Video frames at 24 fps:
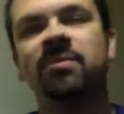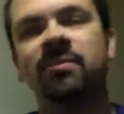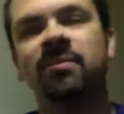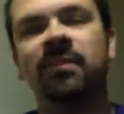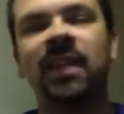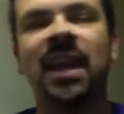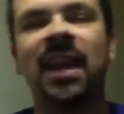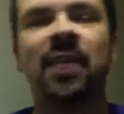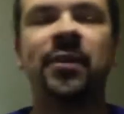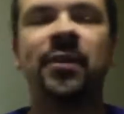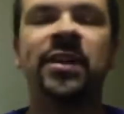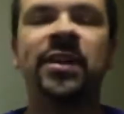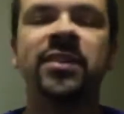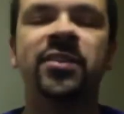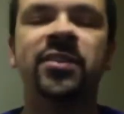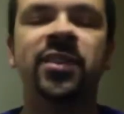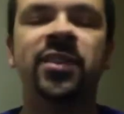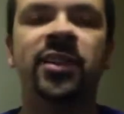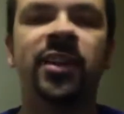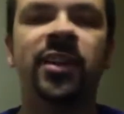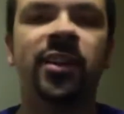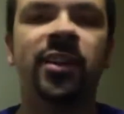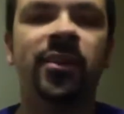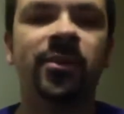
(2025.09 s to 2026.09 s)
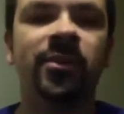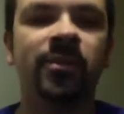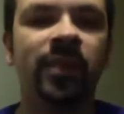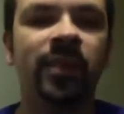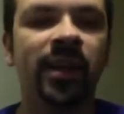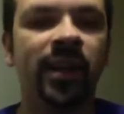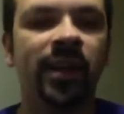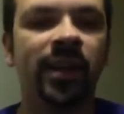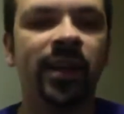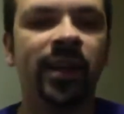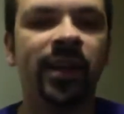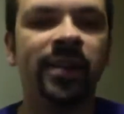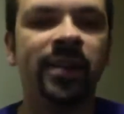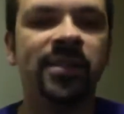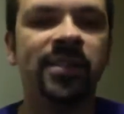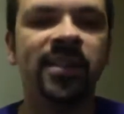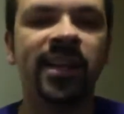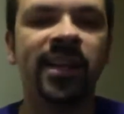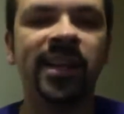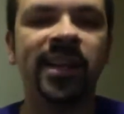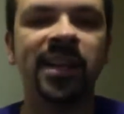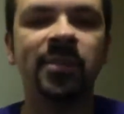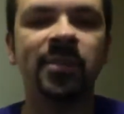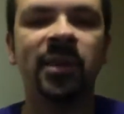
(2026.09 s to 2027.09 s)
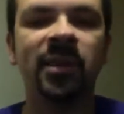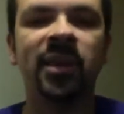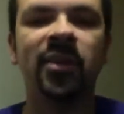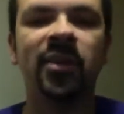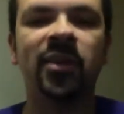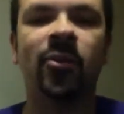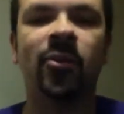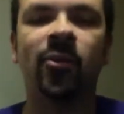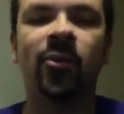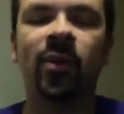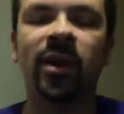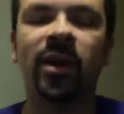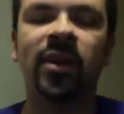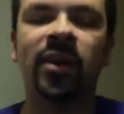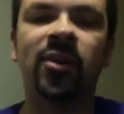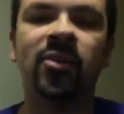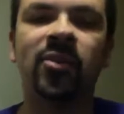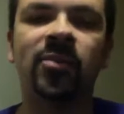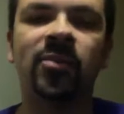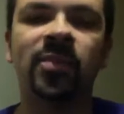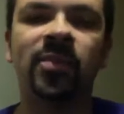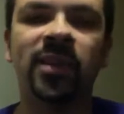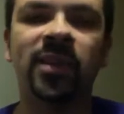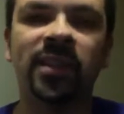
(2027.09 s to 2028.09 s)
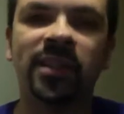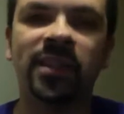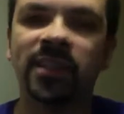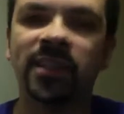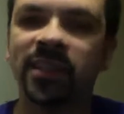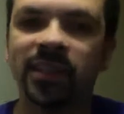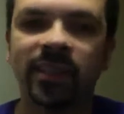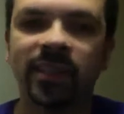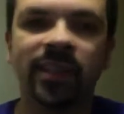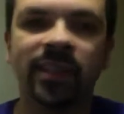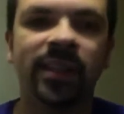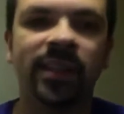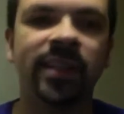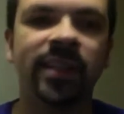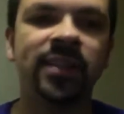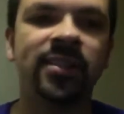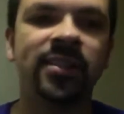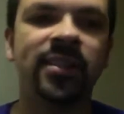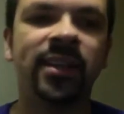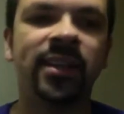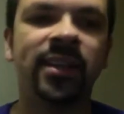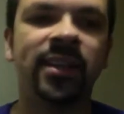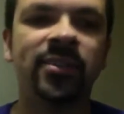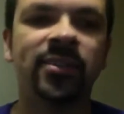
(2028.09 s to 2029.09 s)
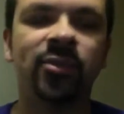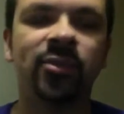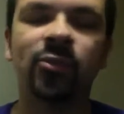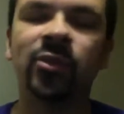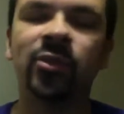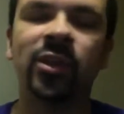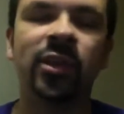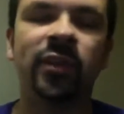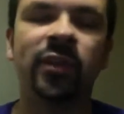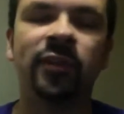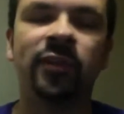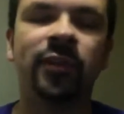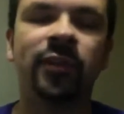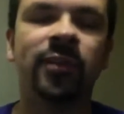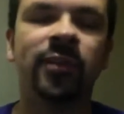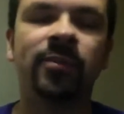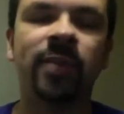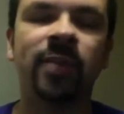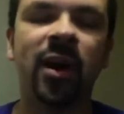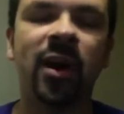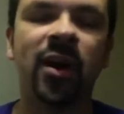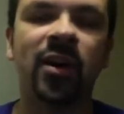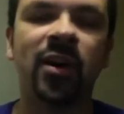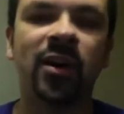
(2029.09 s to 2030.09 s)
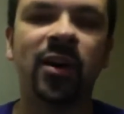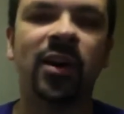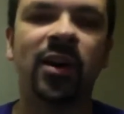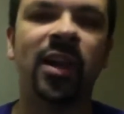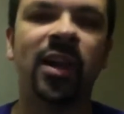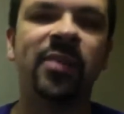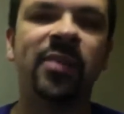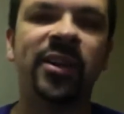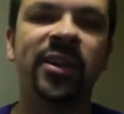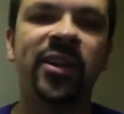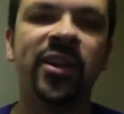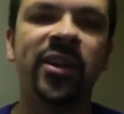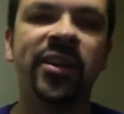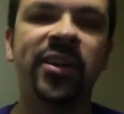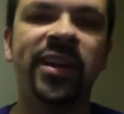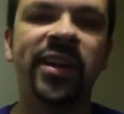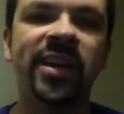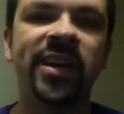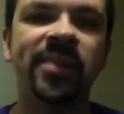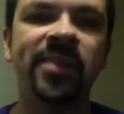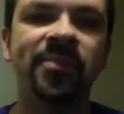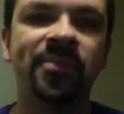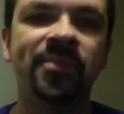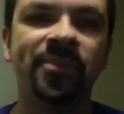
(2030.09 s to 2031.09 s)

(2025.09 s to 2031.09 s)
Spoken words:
Larin's, it's taken him a little while, but it's all good for our club and our name.